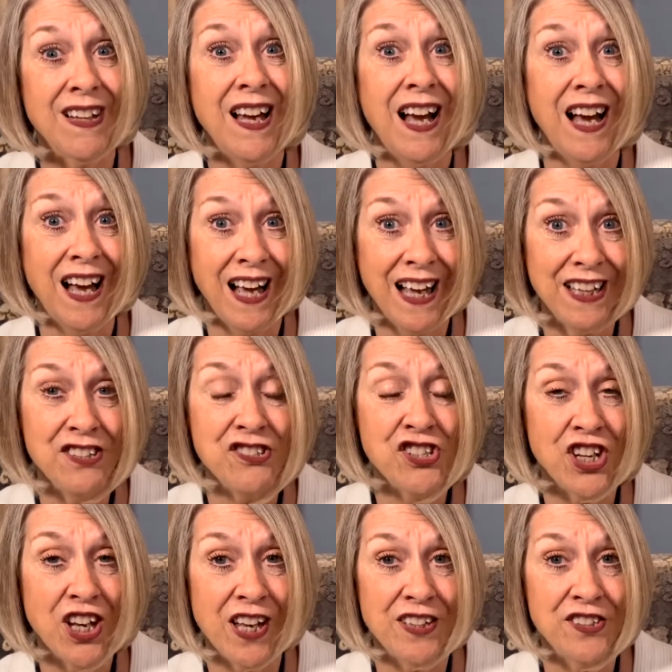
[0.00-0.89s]
I
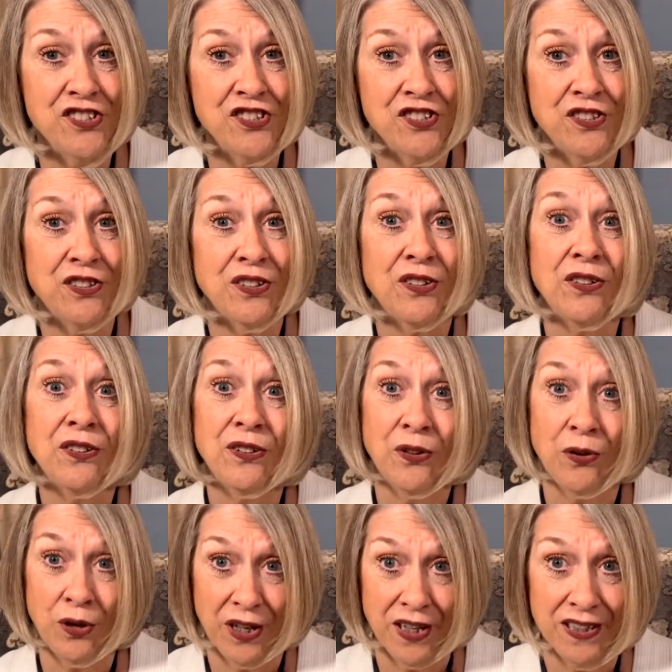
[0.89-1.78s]
judged
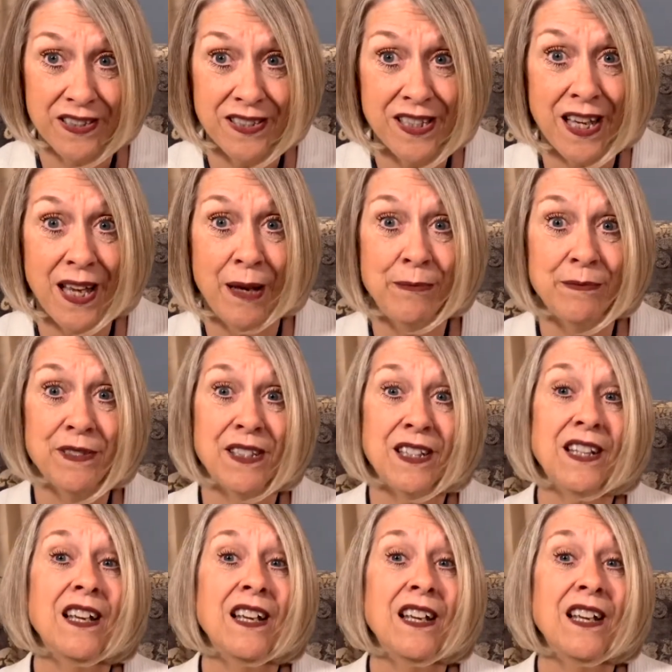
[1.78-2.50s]
or condemned